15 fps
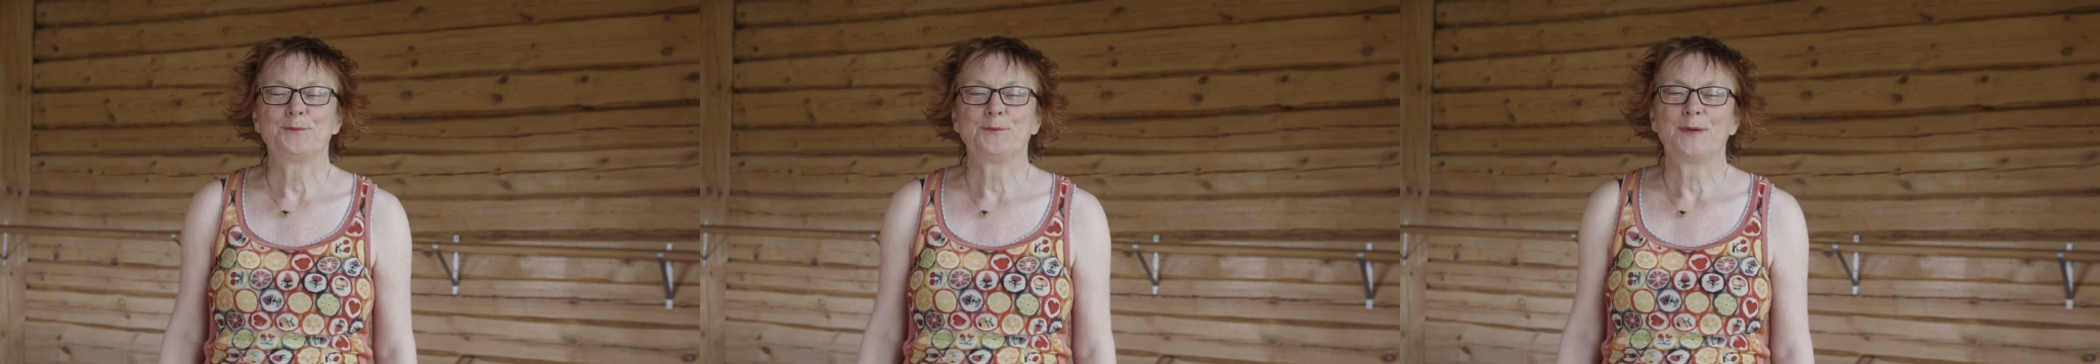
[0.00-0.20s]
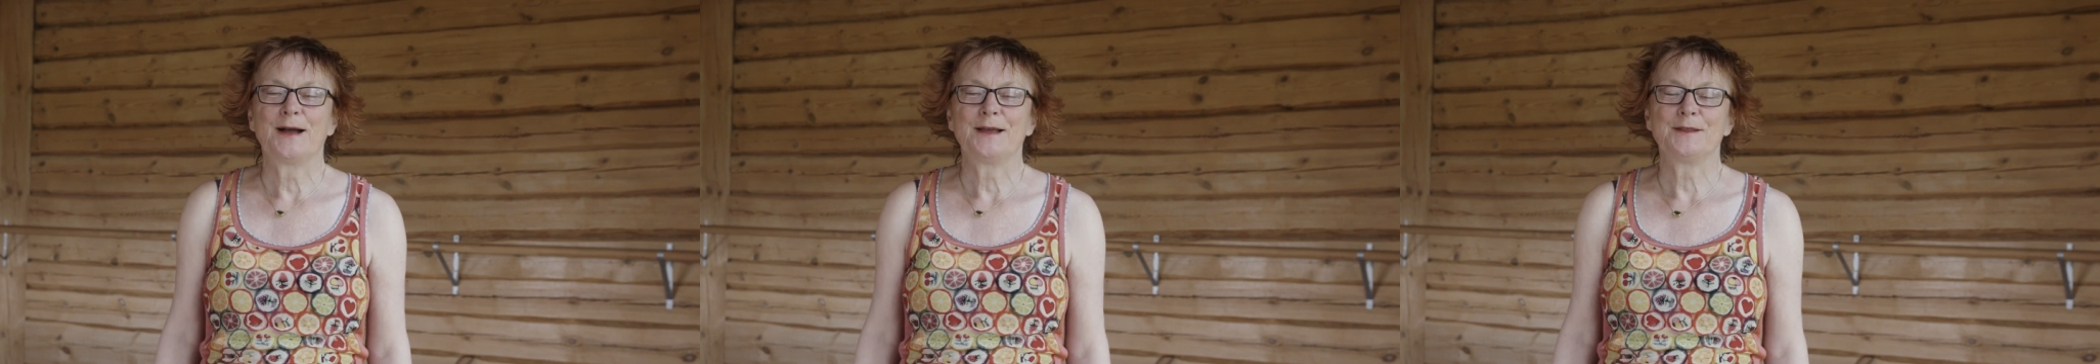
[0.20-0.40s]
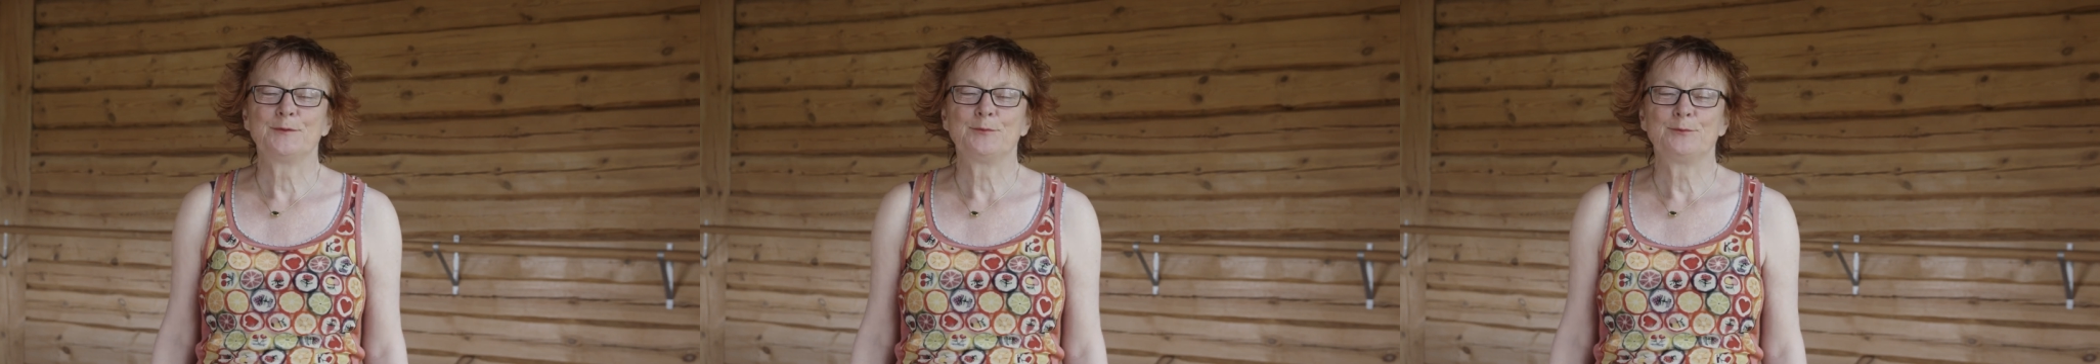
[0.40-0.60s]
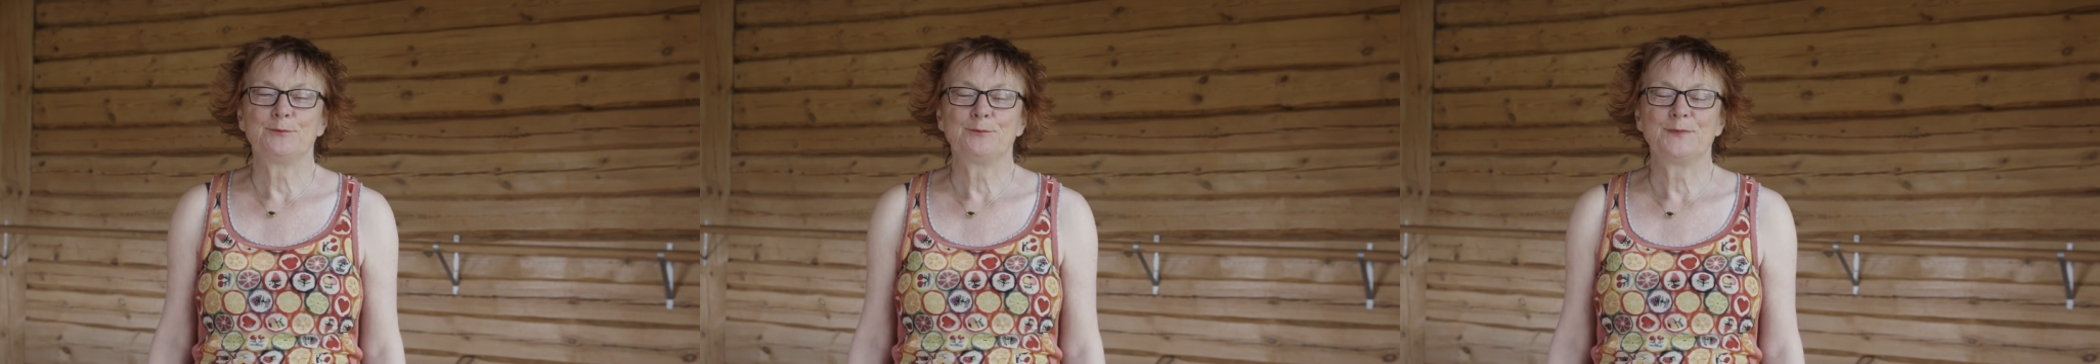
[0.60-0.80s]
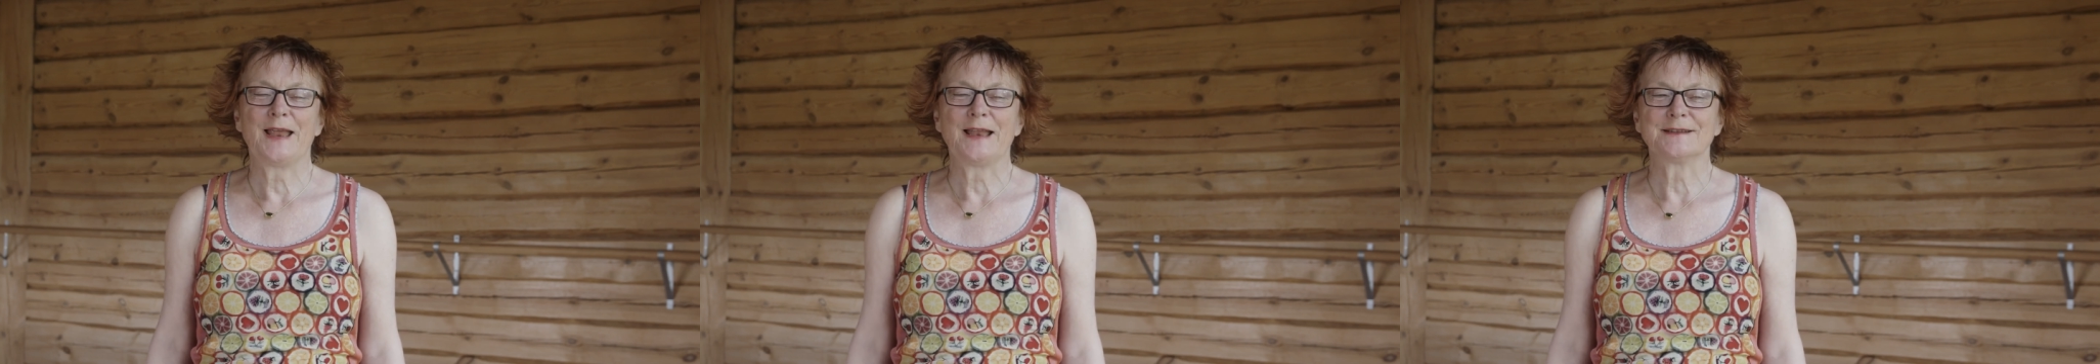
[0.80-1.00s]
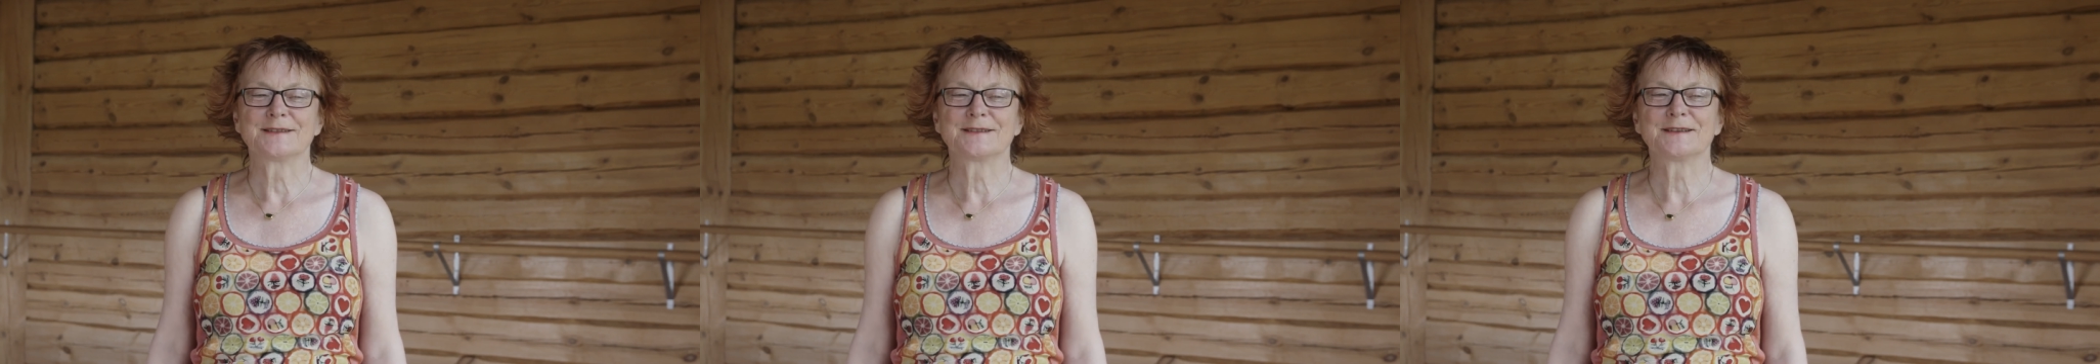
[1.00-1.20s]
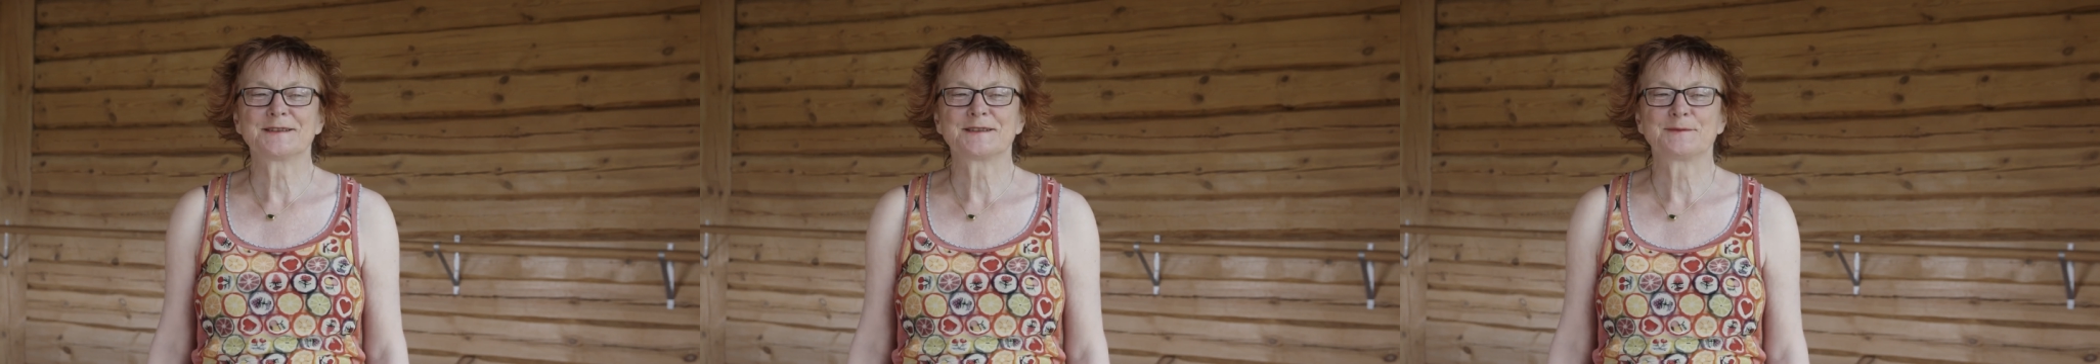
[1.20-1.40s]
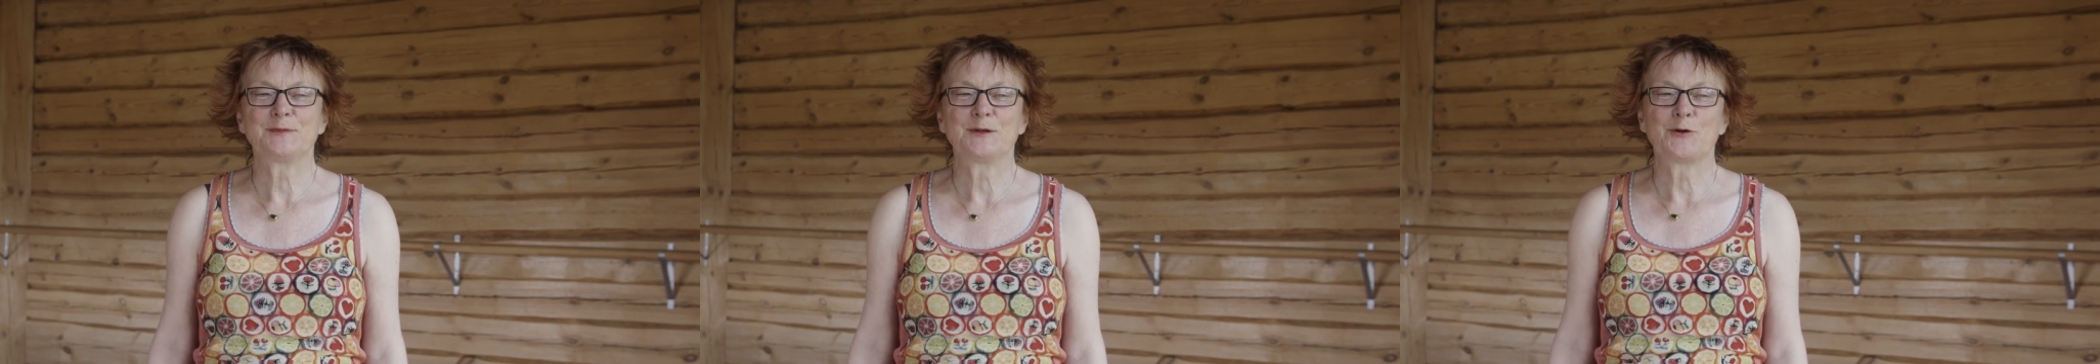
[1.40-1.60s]
by the
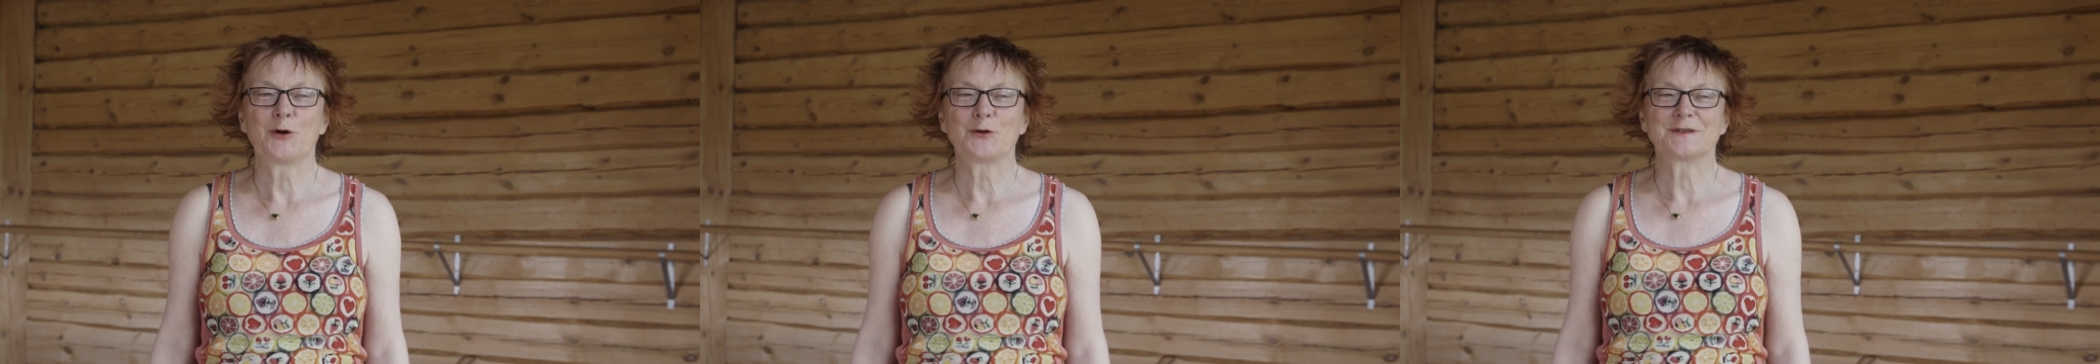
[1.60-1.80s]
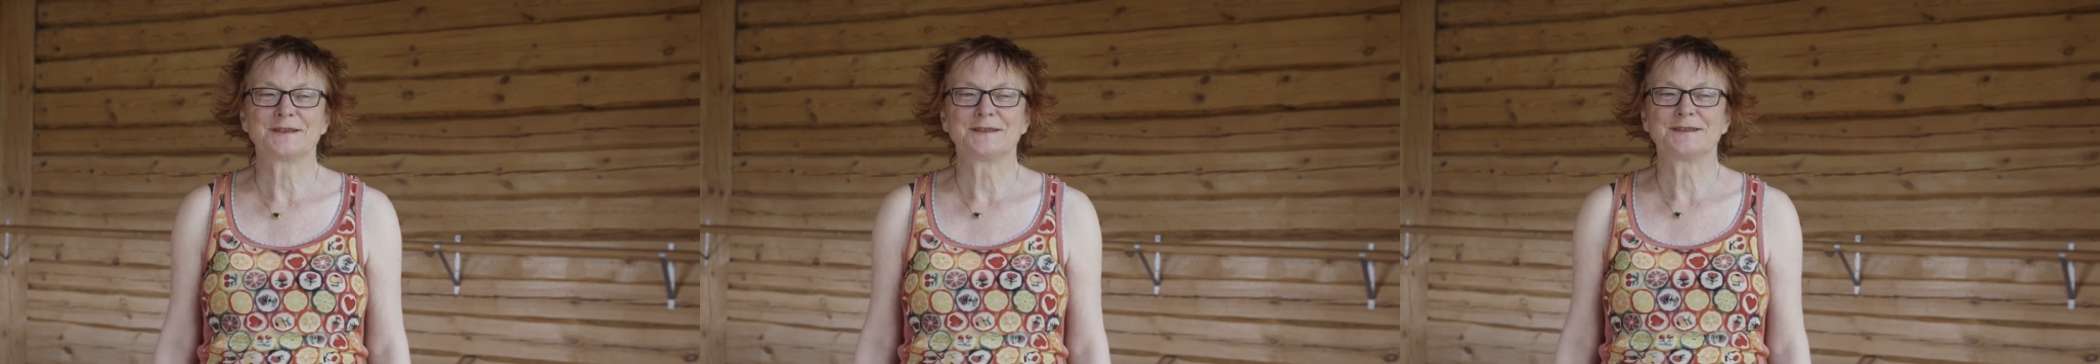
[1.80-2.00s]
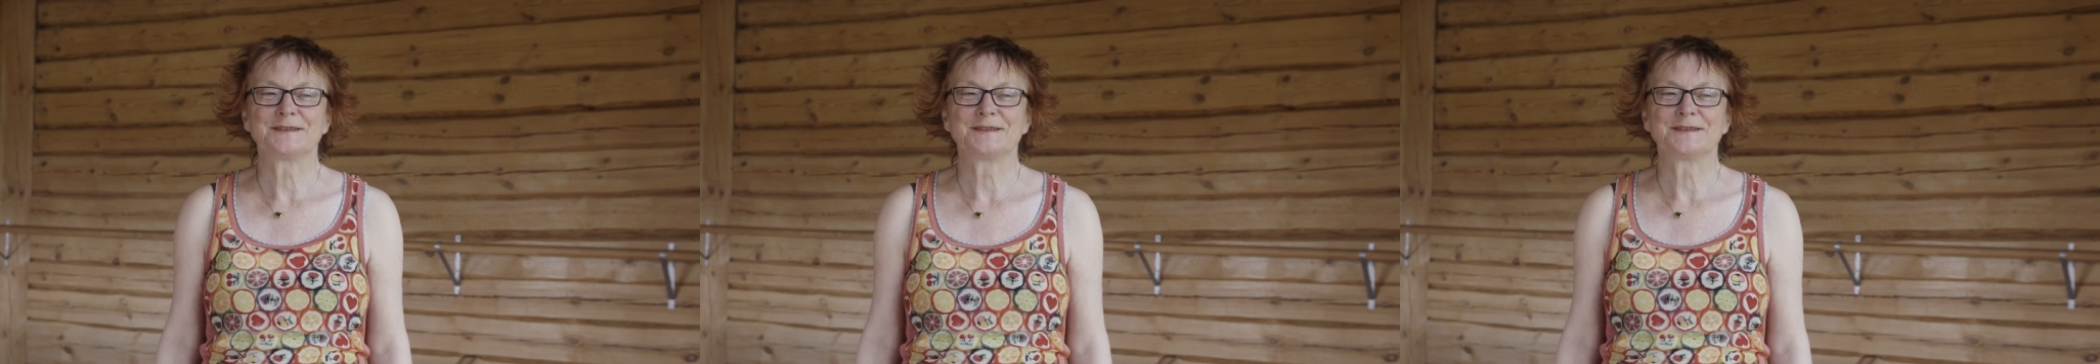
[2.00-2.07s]
dancers because